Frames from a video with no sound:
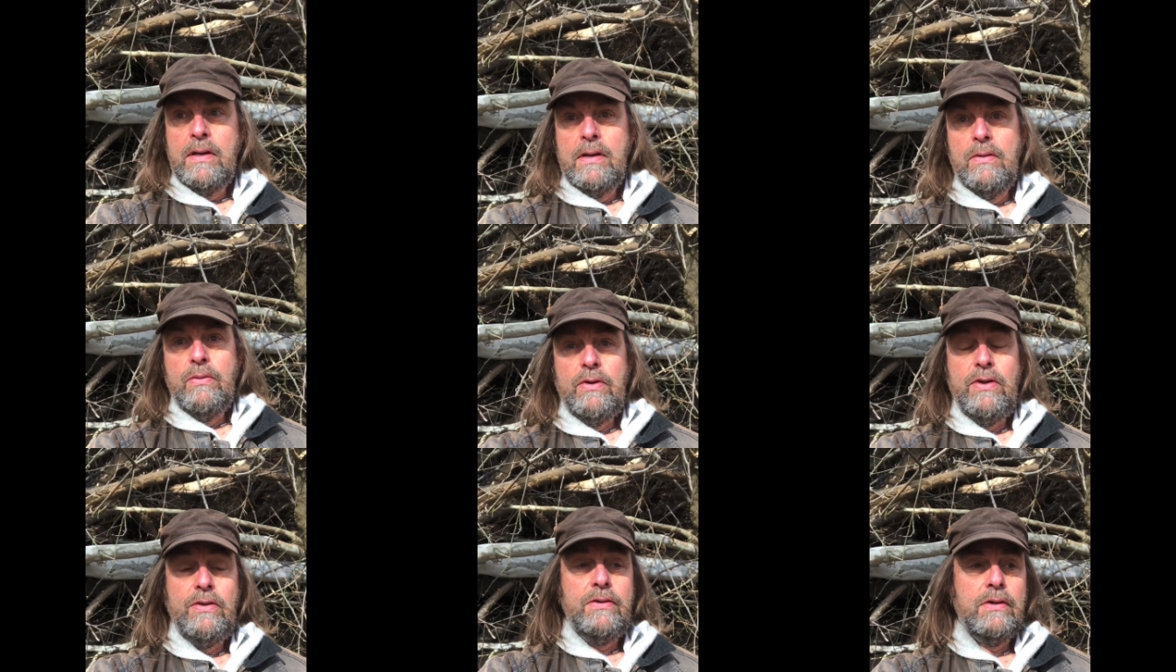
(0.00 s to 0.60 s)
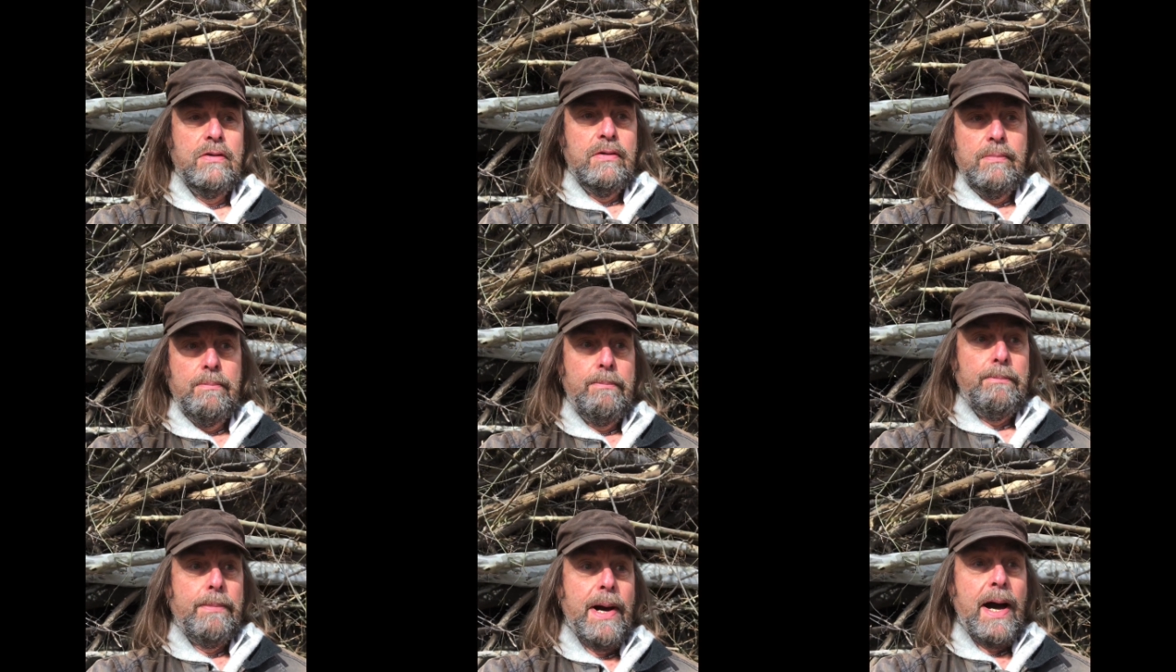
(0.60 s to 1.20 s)
where you could
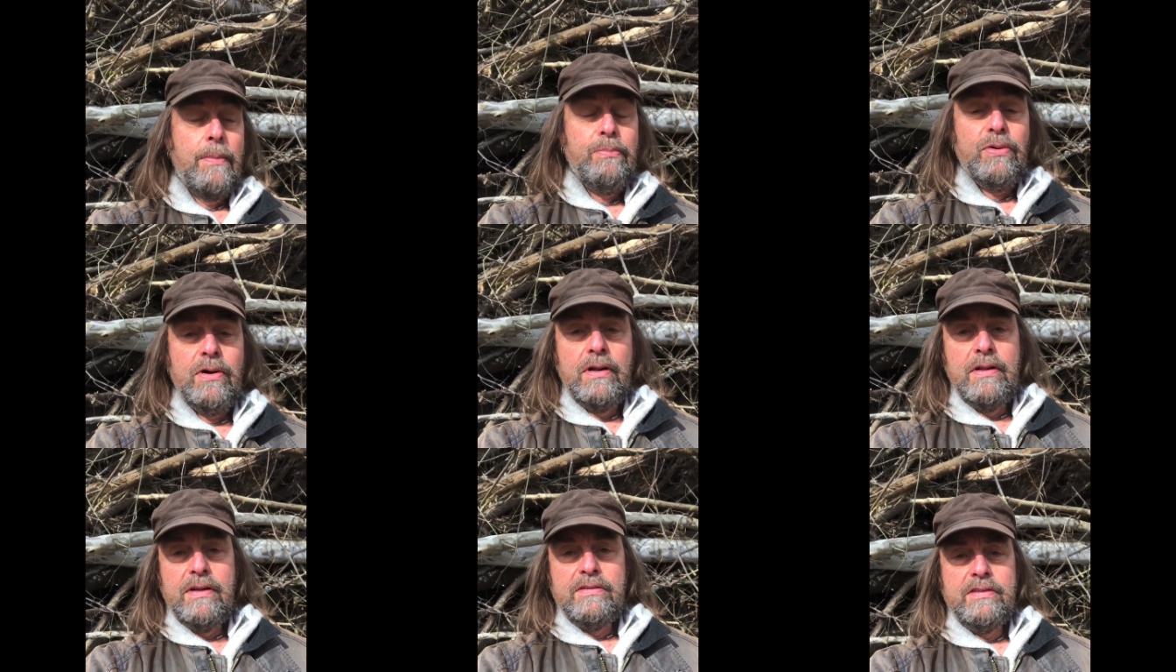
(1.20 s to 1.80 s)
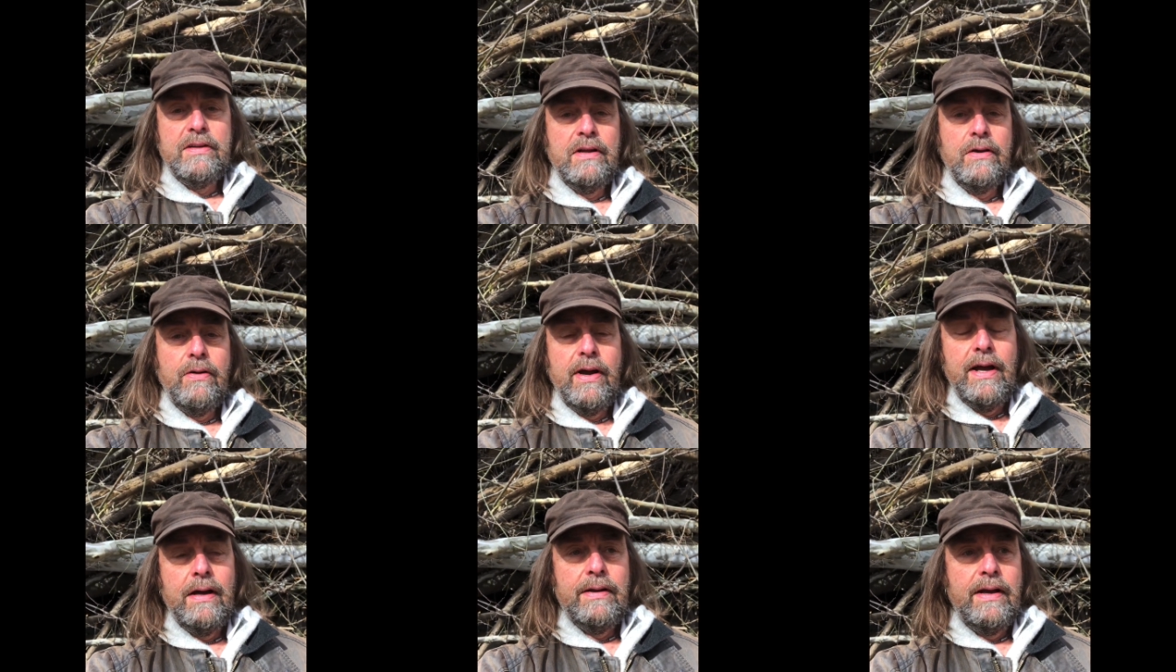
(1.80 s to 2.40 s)
pop one of these in the
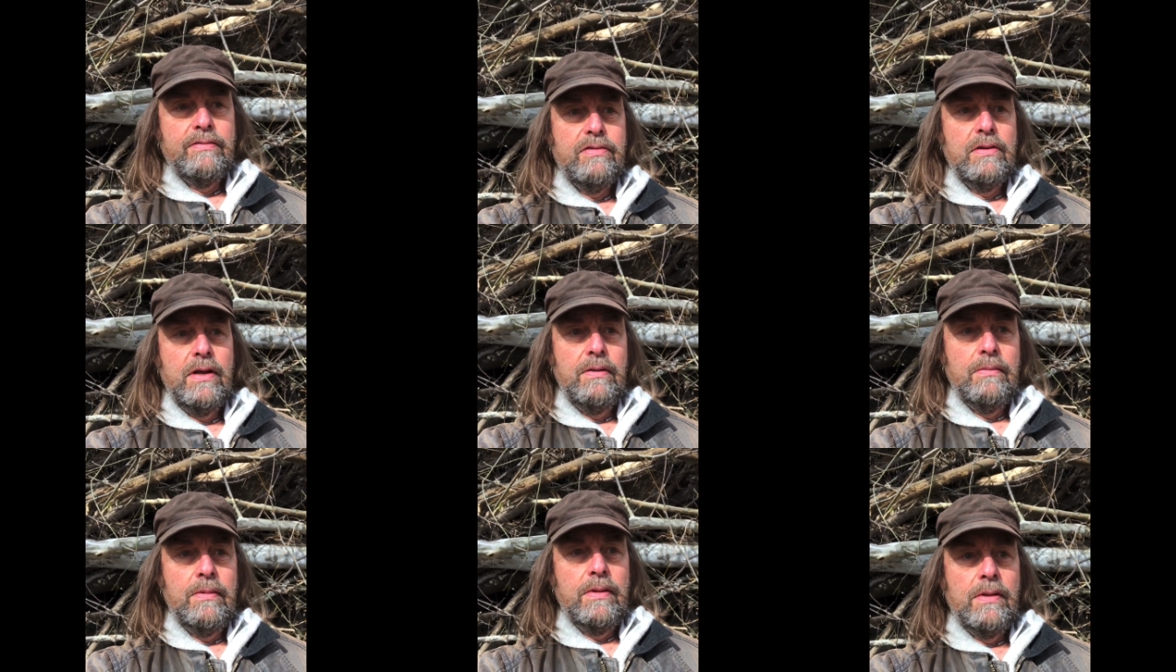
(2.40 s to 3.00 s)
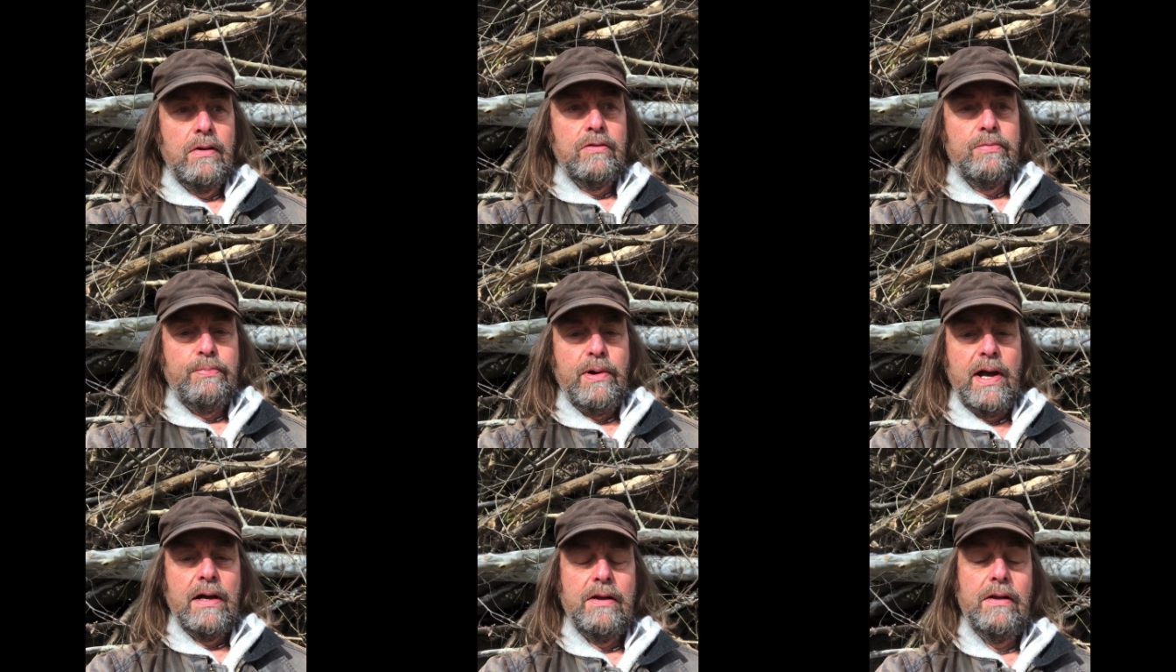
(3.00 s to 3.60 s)
ground after they're
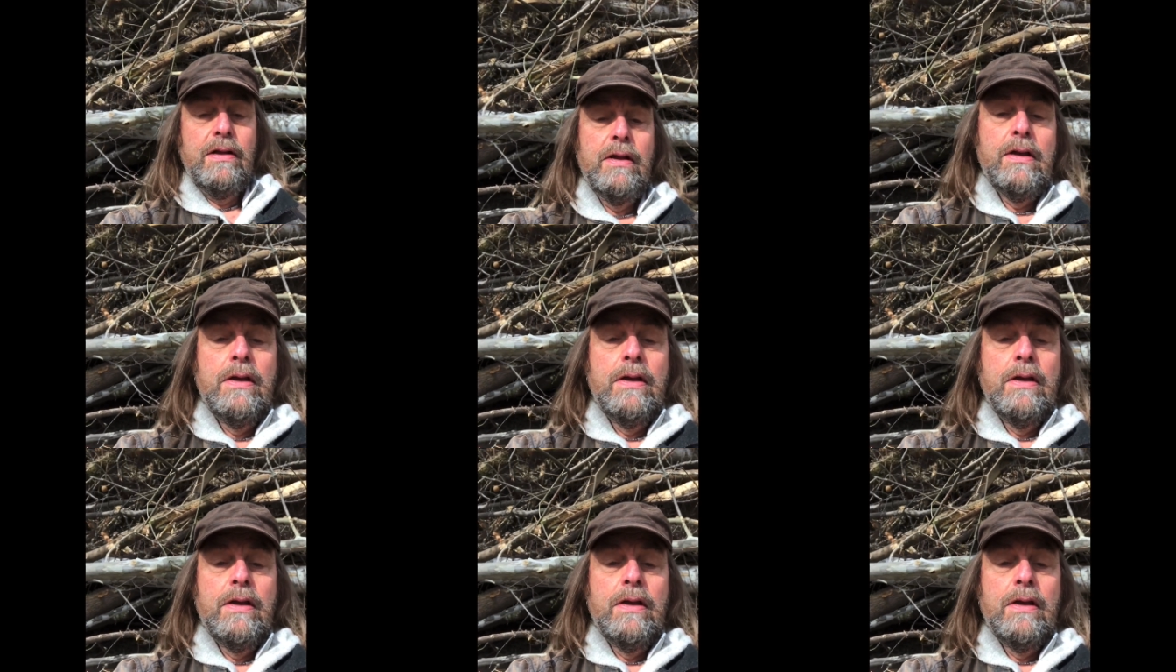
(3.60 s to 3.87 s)
sprouted.